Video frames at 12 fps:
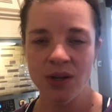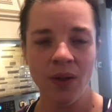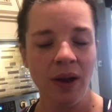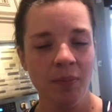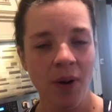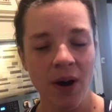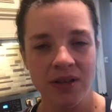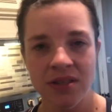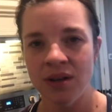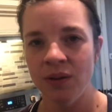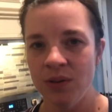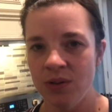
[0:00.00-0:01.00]
So like
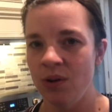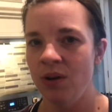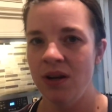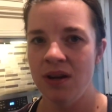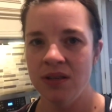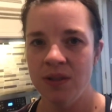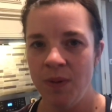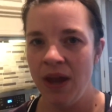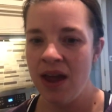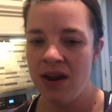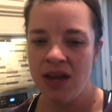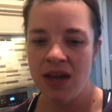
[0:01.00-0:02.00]
pasta, lasagna,
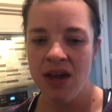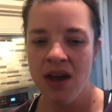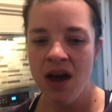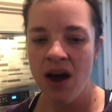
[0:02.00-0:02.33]
spaghetti,